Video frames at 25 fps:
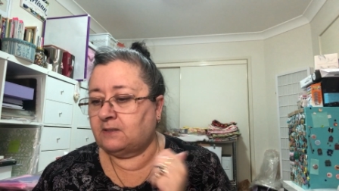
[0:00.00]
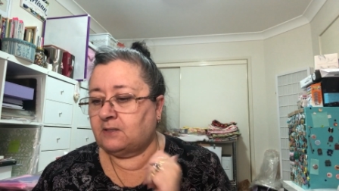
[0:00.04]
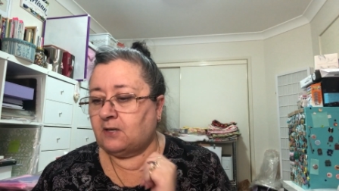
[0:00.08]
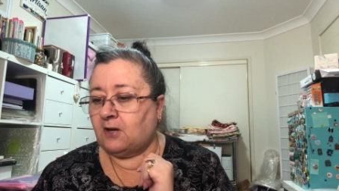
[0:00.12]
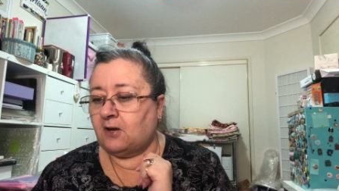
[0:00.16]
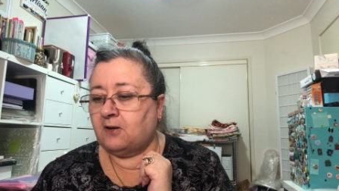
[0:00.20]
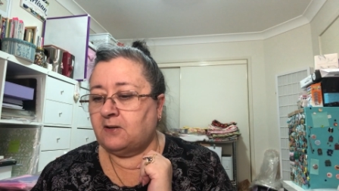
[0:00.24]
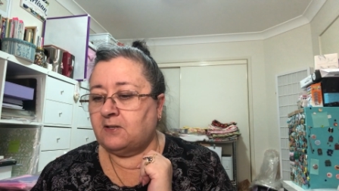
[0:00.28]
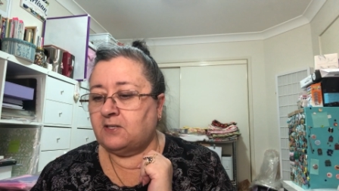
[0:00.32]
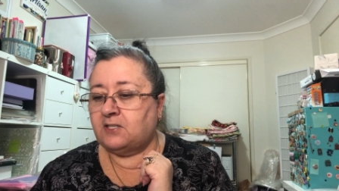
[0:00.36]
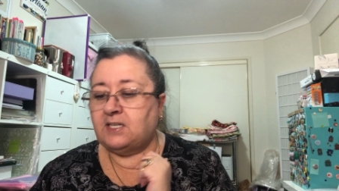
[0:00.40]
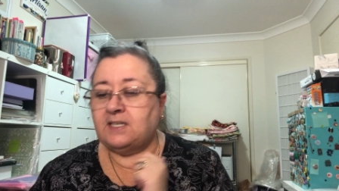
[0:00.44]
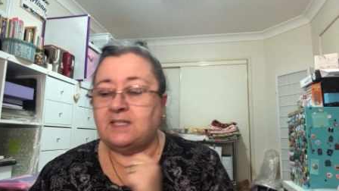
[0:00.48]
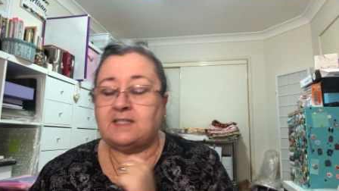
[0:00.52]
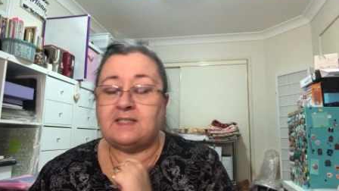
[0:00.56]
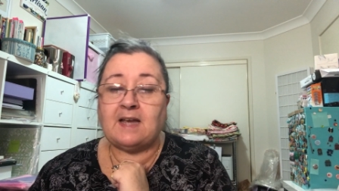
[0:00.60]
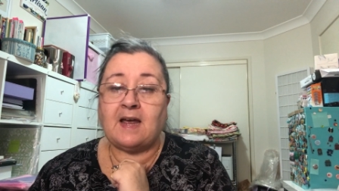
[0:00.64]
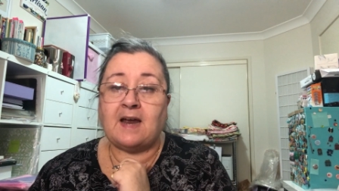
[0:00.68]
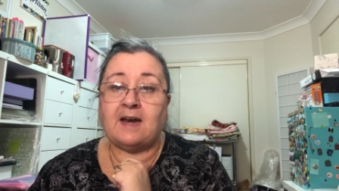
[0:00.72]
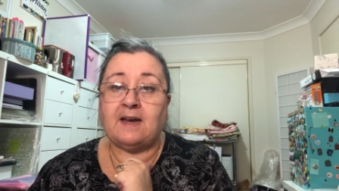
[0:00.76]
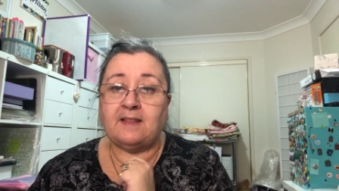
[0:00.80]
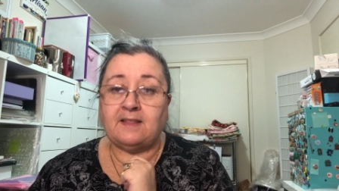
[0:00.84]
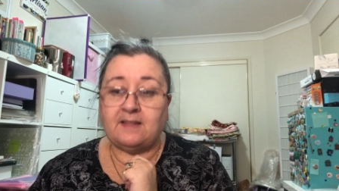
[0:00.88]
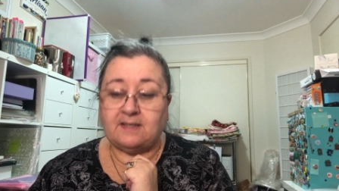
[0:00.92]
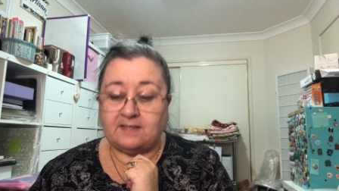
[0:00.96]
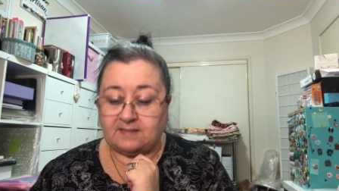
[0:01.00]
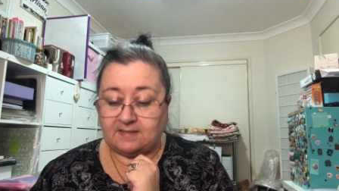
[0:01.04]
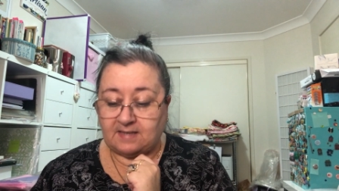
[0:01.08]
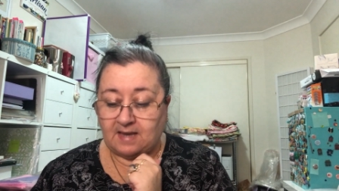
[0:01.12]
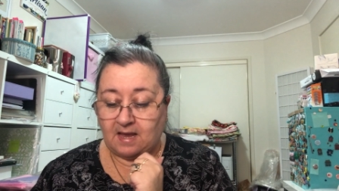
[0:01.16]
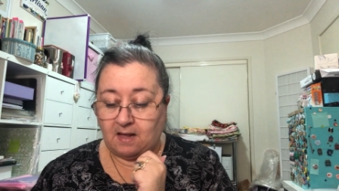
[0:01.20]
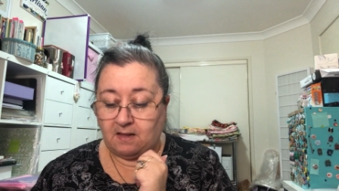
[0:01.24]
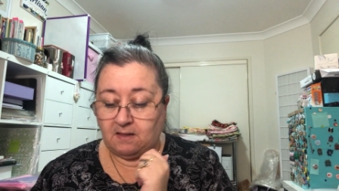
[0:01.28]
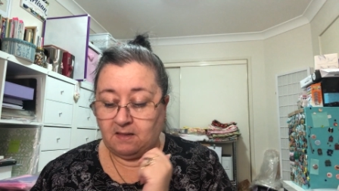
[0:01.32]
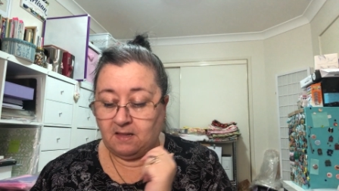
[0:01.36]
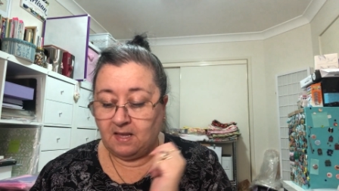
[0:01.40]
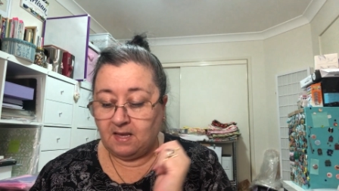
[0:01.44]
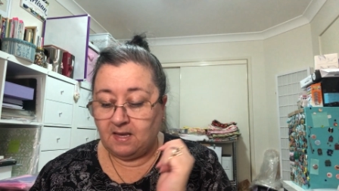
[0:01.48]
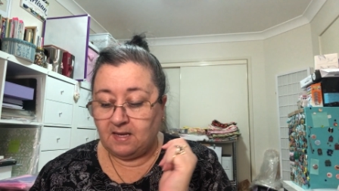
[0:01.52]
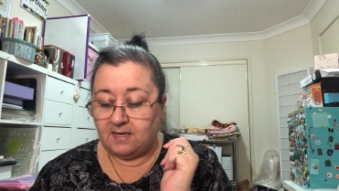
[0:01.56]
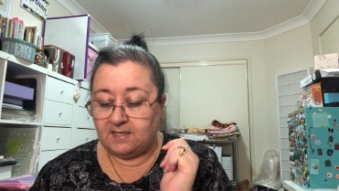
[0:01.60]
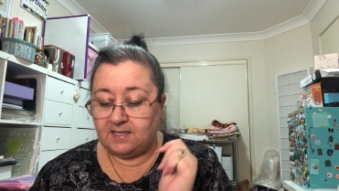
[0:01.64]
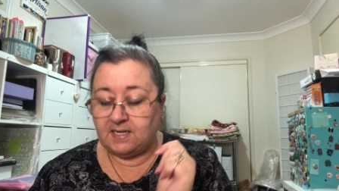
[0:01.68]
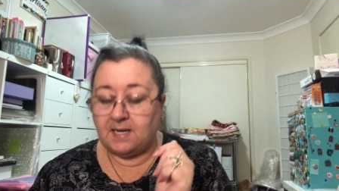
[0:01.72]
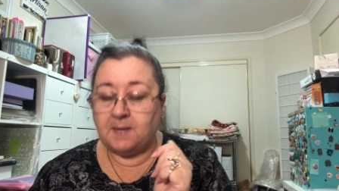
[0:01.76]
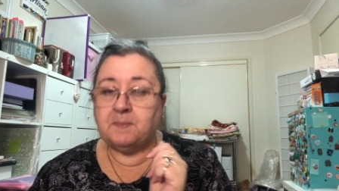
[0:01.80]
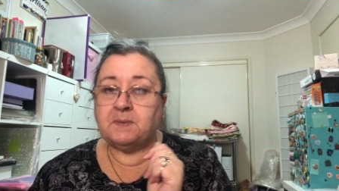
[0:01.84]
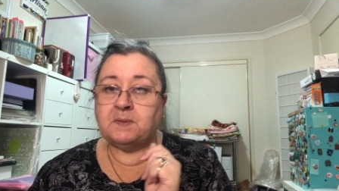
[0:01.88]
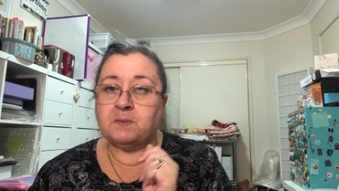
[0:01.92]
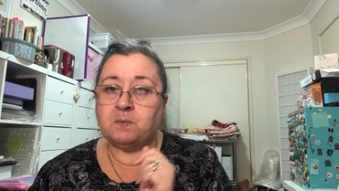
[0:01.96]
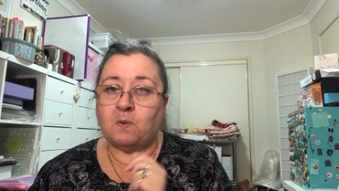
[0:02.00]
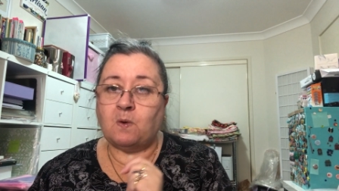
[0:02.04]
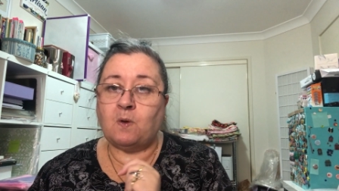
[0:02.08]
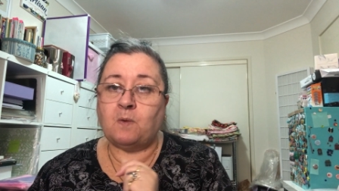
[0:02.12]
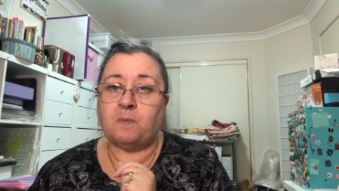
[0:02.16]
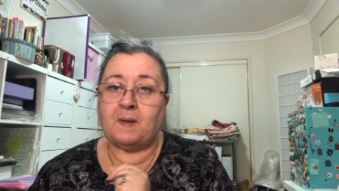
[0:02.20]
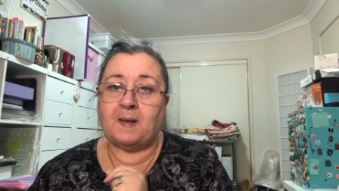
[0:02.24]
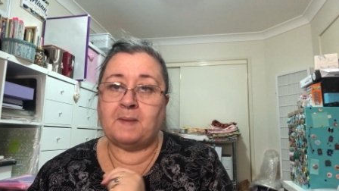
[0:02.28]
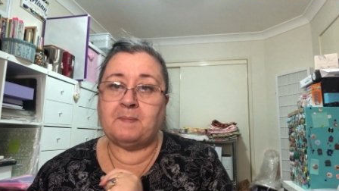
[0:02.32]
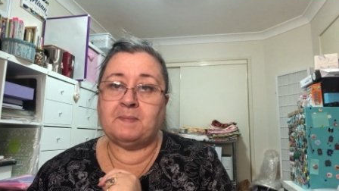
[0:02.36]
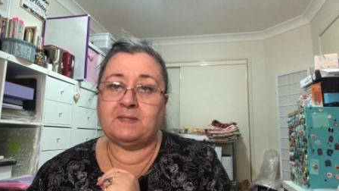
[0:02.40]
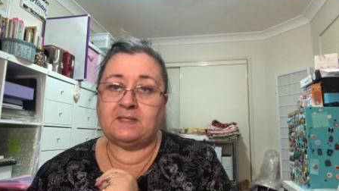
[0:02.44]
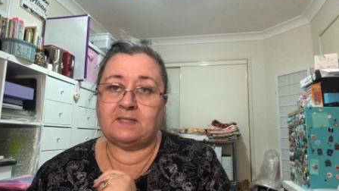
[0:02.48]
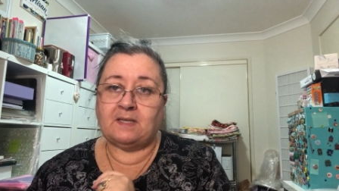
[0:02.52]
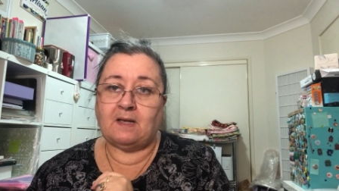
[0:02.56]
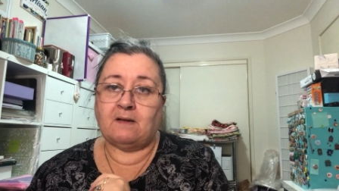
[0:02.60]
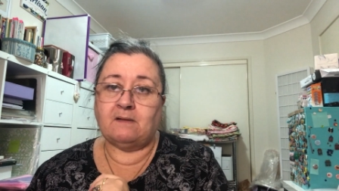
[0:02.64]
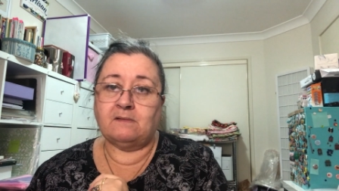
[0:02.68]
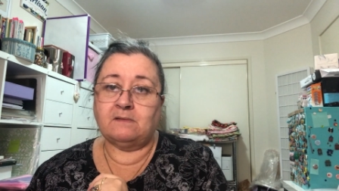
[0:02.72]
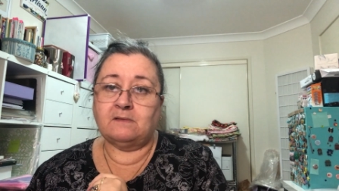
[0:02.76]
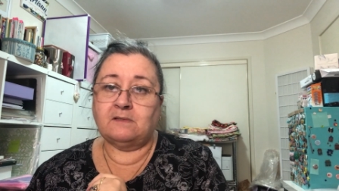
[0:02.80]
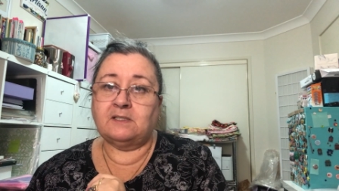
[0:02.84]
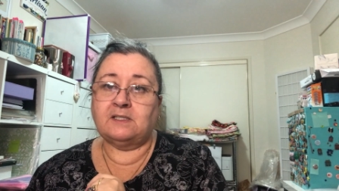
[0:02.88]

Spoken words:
So she started the sale, Deb's Wallpaper sale,